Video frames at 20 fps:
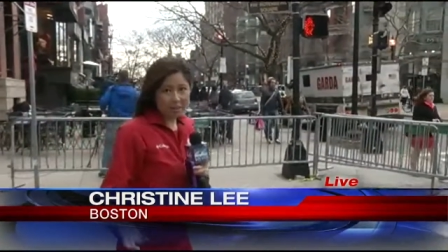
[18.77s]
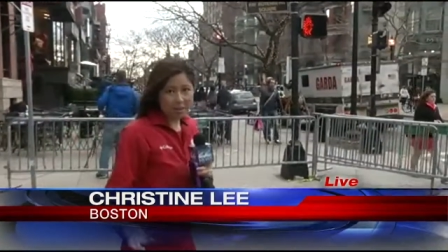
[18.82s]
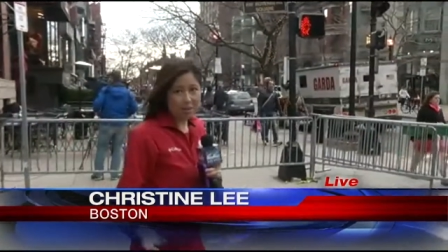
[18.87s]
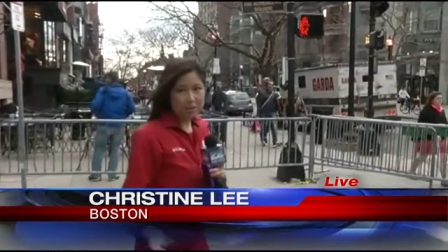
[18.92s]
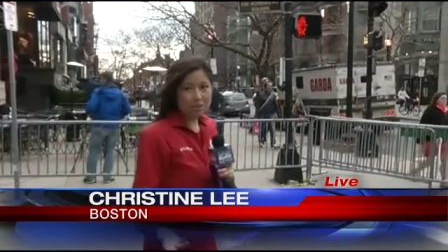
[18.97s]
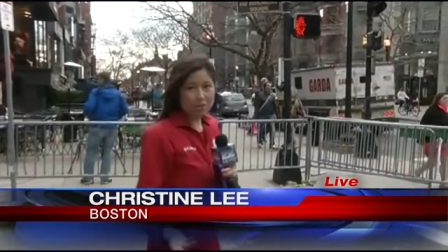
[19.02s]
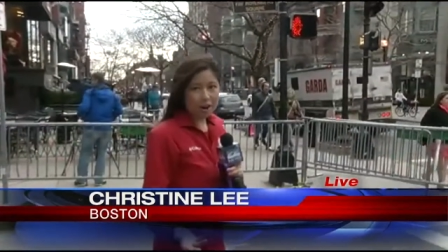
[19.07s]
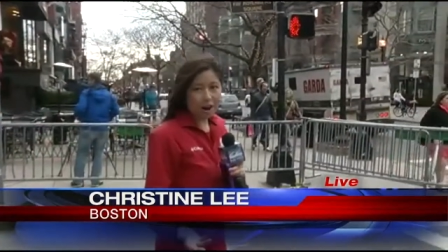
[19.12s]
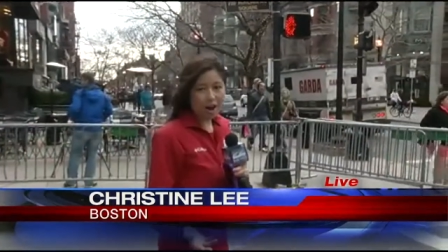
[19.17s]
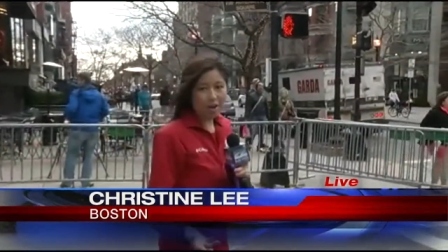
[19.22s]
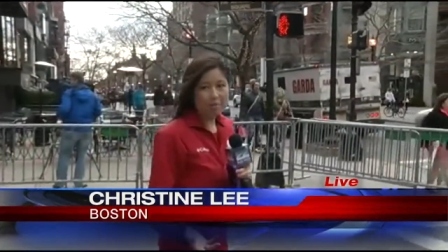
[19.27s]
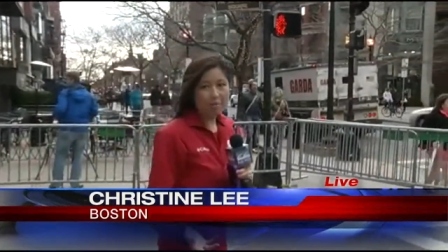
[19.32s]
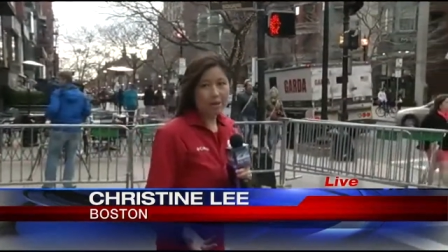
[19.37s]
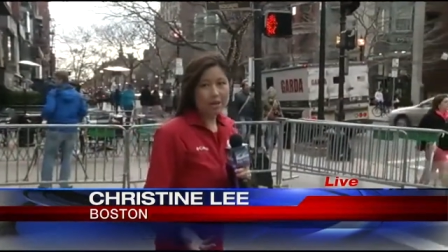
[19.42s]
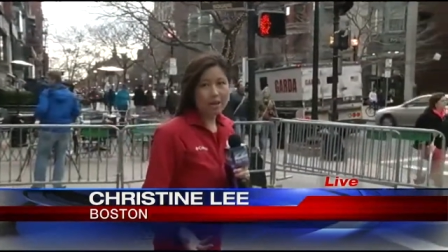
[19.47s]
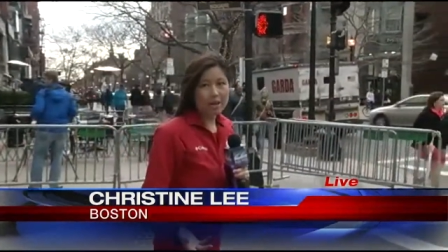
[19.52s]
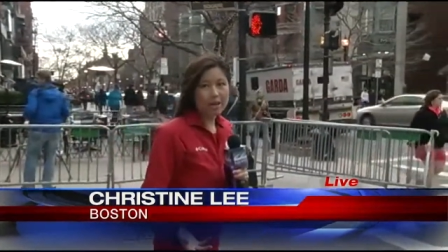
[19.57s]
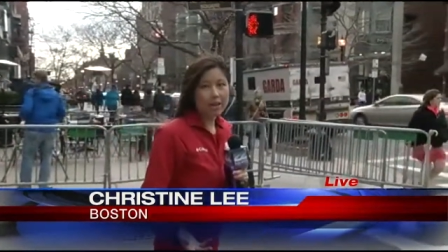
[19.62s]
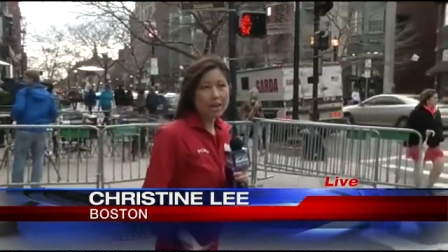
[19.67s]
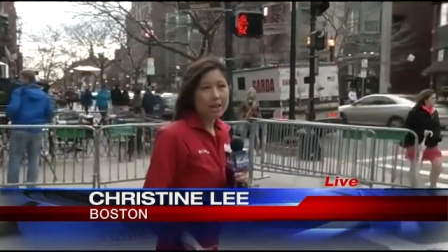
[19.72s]
they're
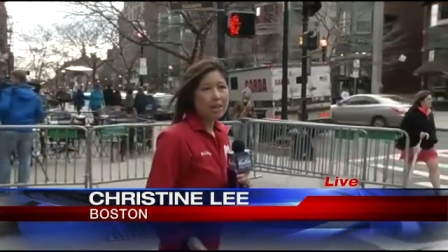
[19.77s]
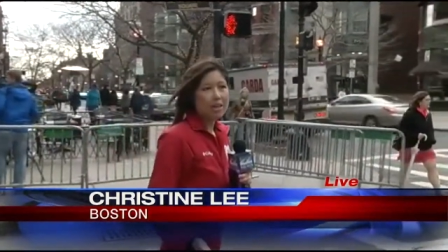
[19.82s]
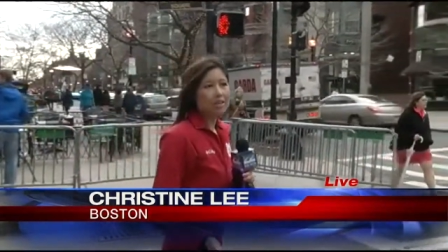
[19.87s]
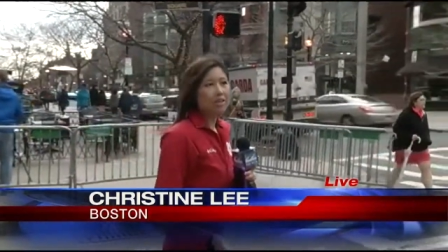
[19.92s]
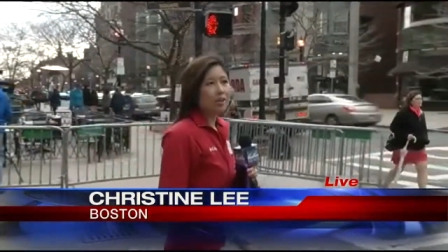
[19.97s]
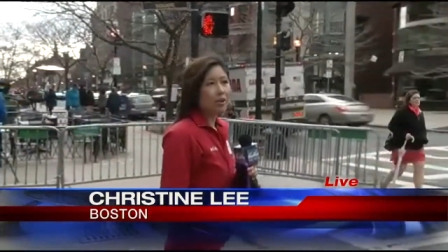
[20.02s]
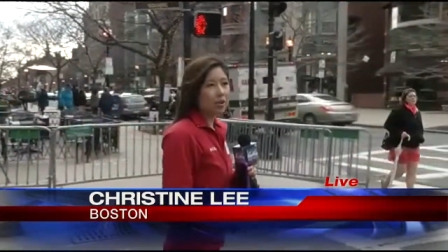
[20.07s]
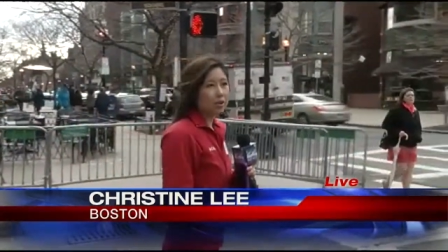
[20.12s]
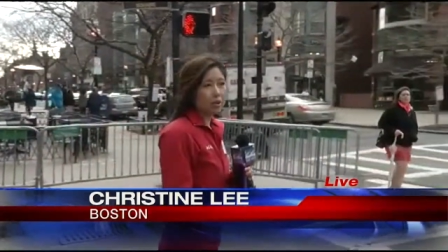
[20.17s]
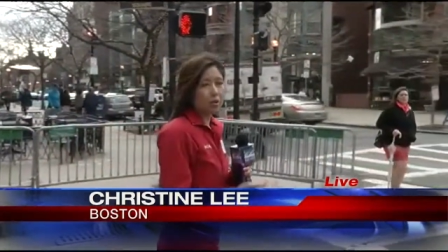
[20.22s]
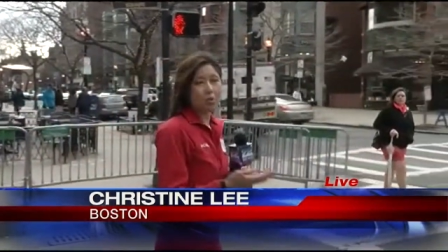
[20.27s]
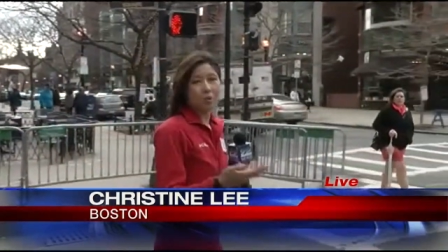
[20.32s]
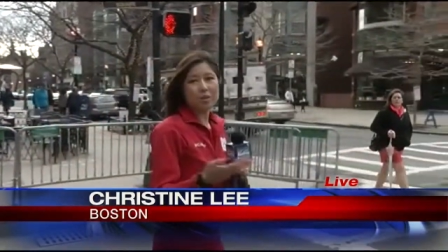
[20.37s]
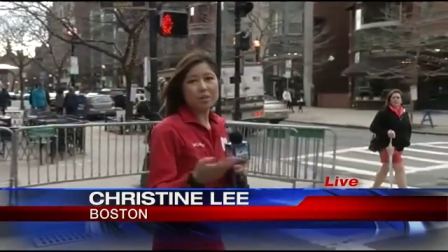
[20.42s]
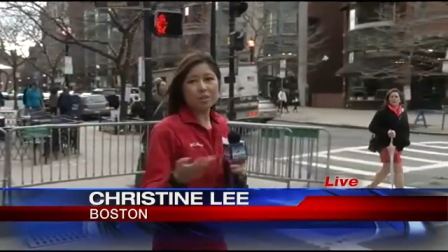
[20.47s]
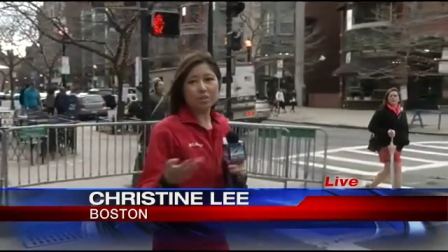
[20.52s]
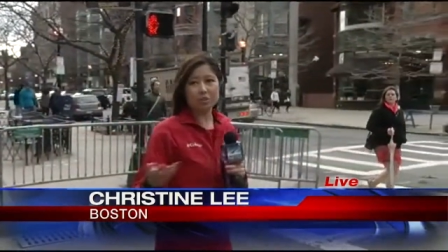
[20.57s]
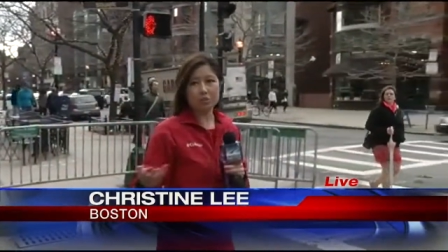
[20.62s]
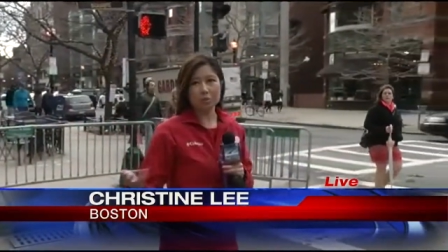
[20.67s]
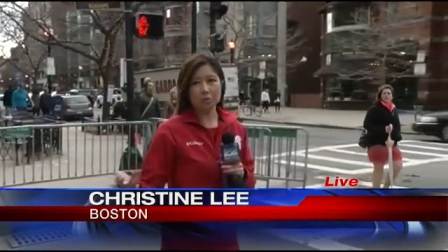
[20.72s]
shopping, they're
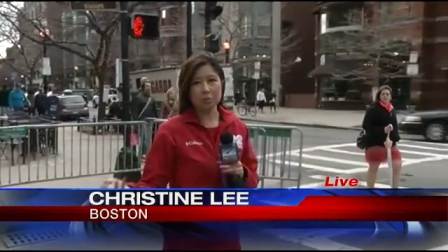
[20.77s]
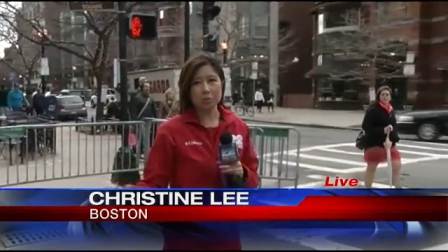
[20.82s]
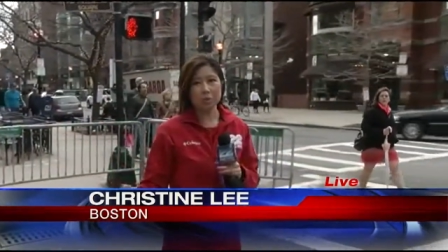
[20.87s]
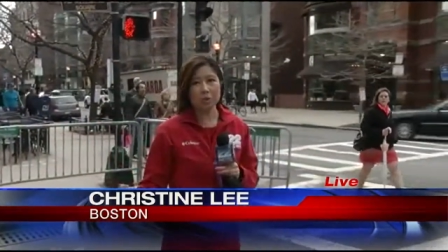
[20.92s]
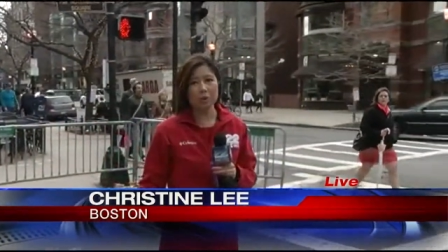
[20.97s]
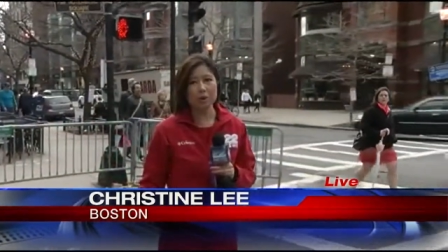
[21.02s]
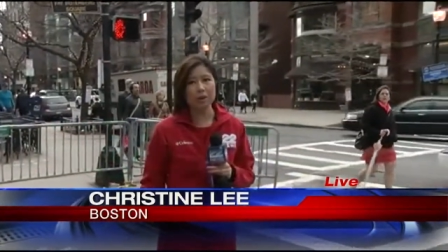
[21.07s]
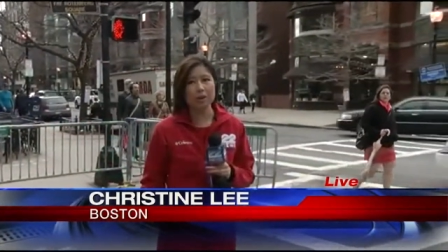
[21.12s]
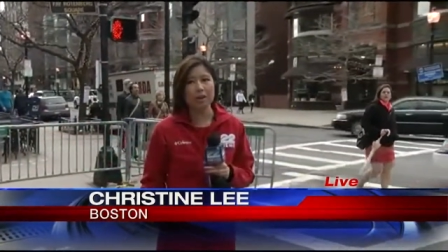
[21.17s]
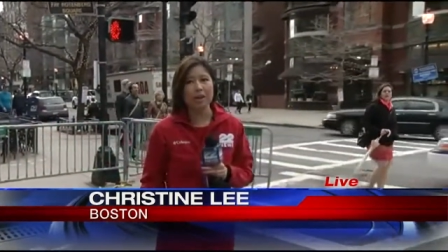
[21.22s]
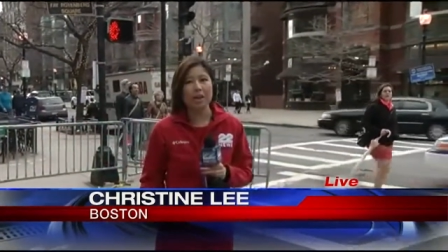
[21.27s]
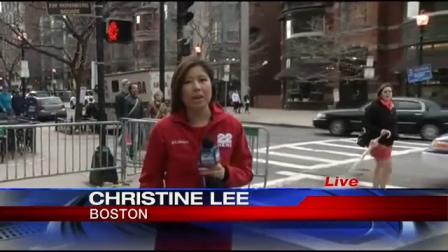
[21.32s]
going to work.